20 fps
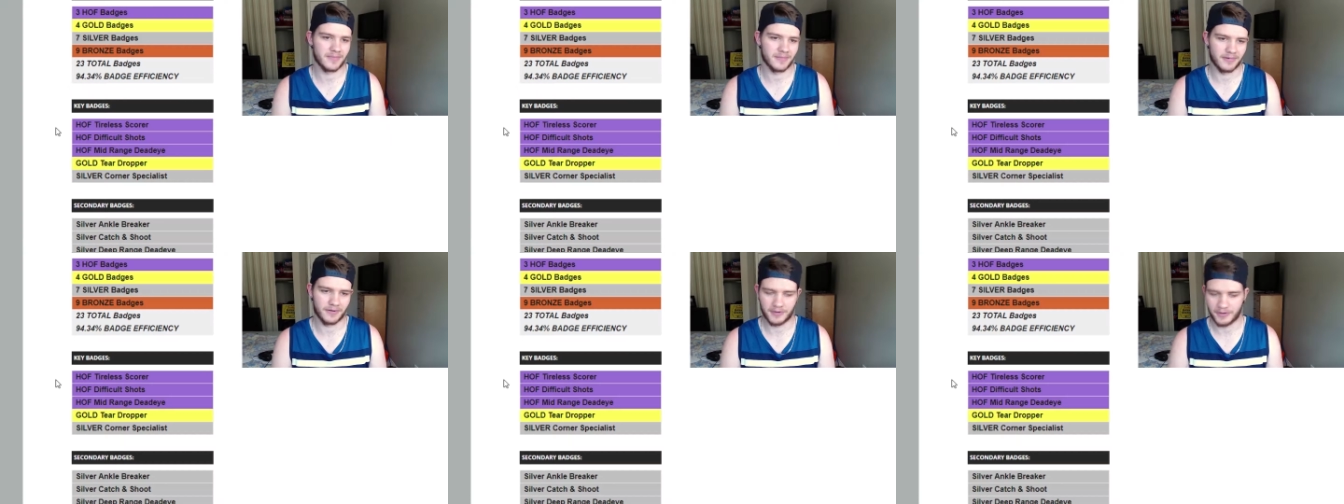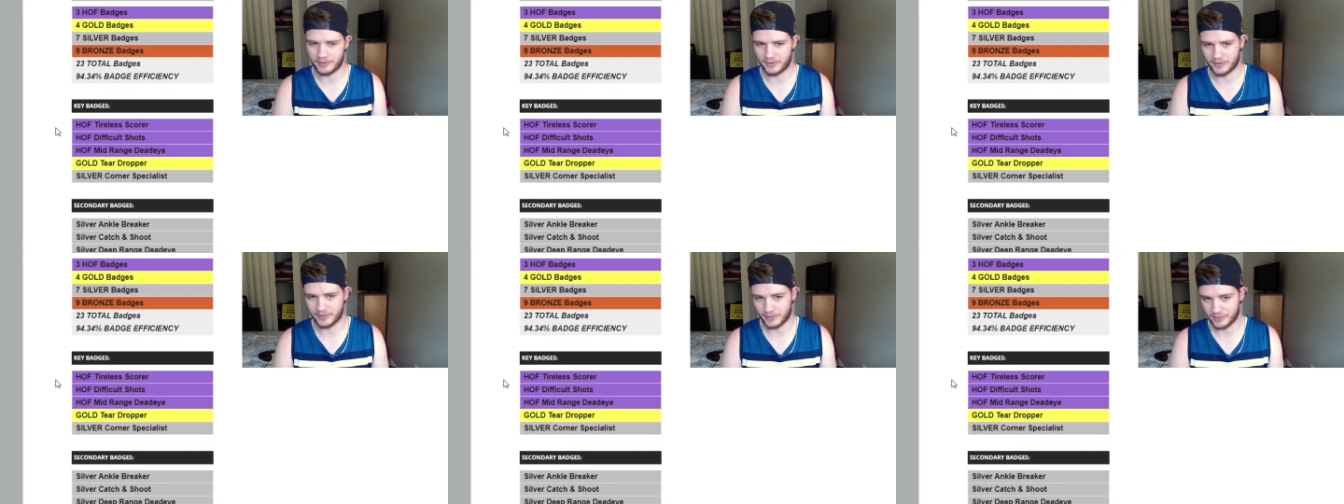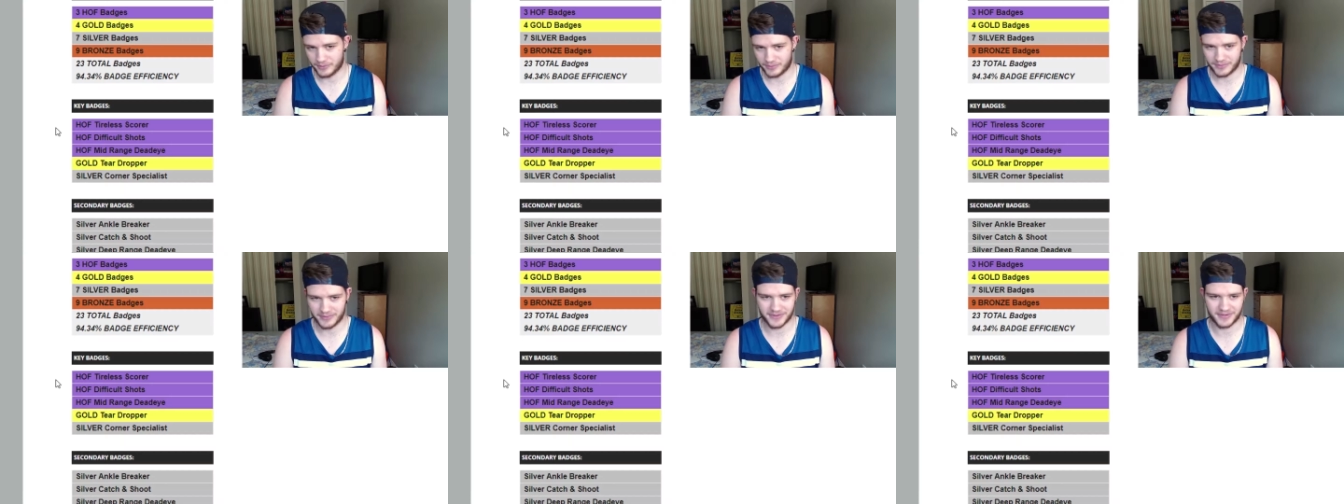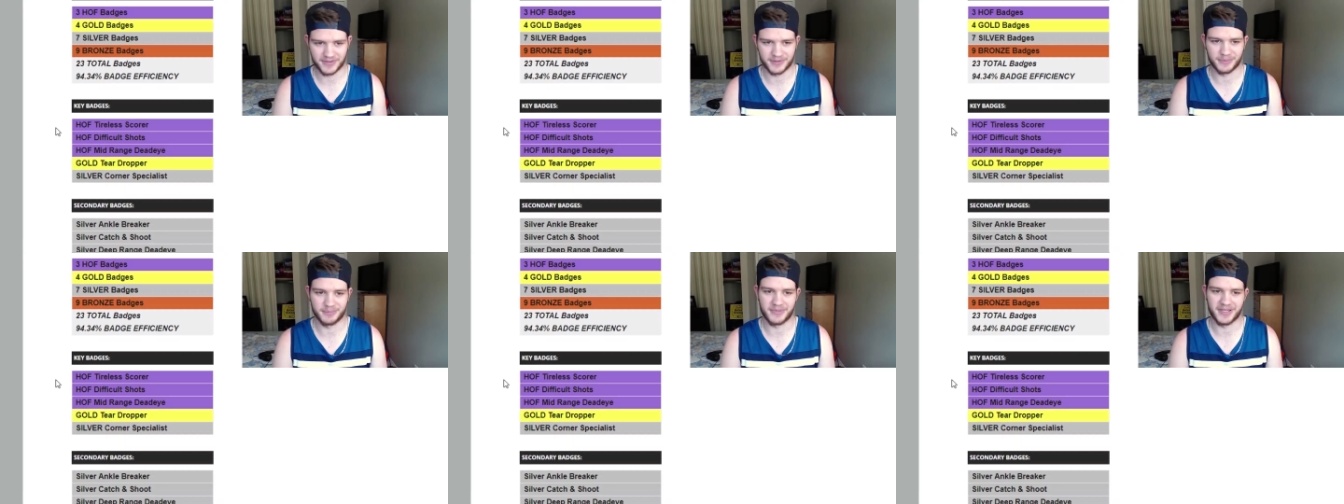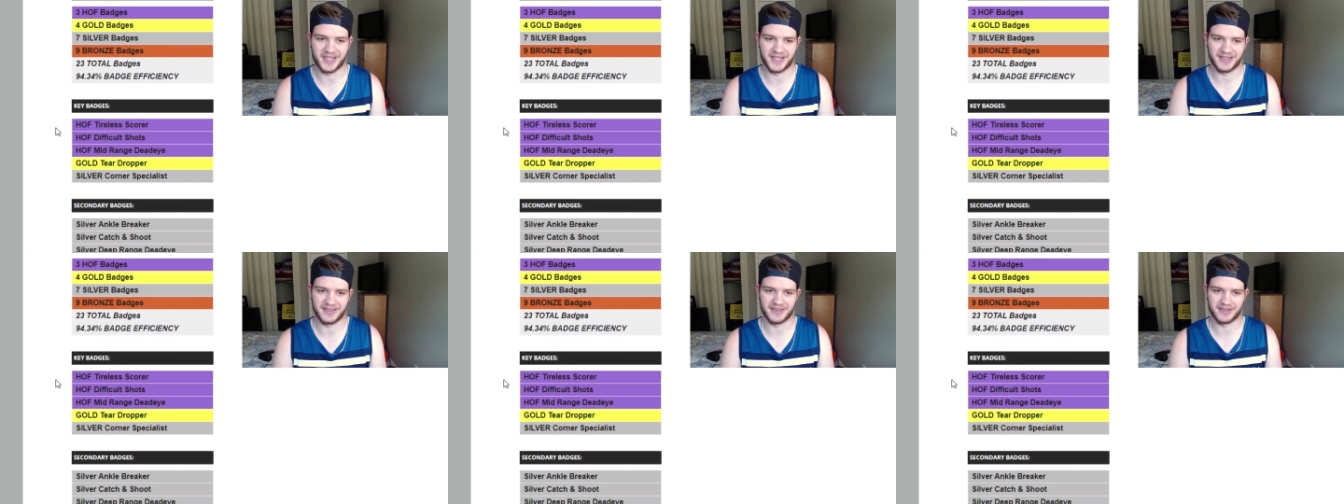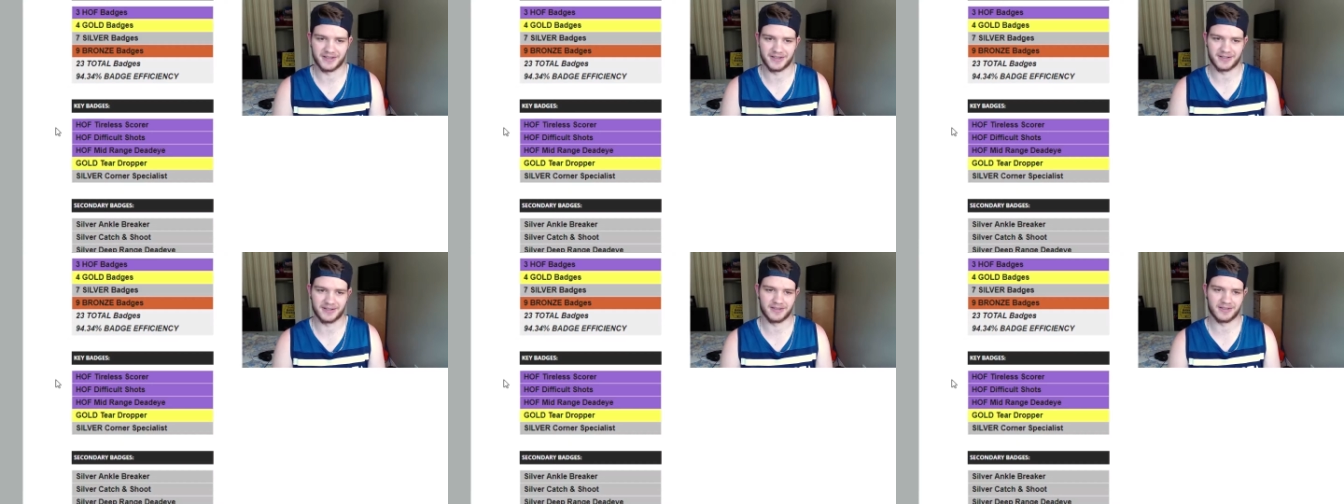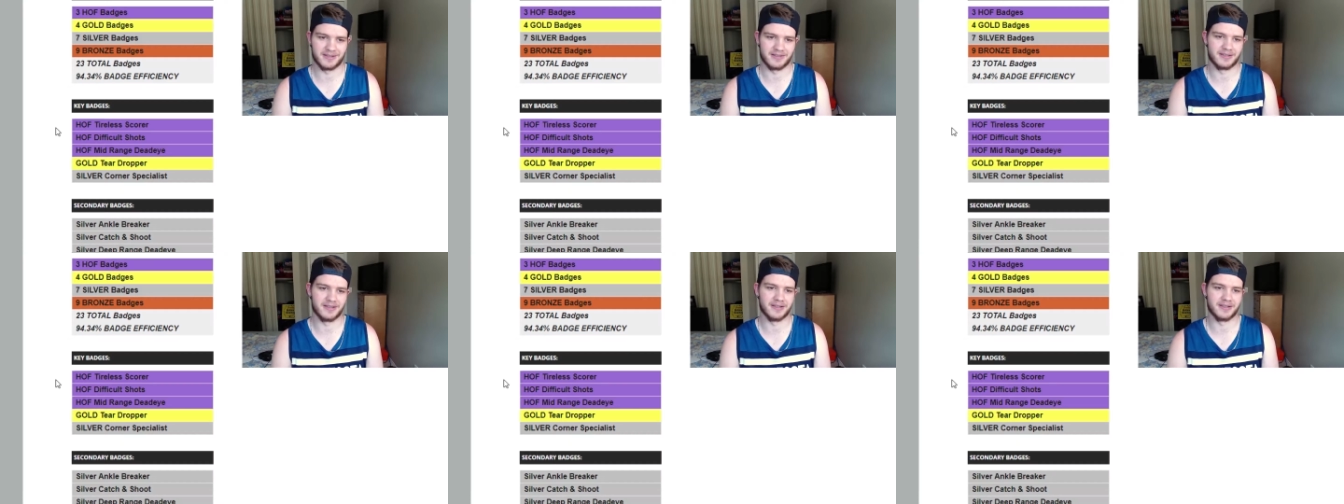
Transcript: All those ones are big. The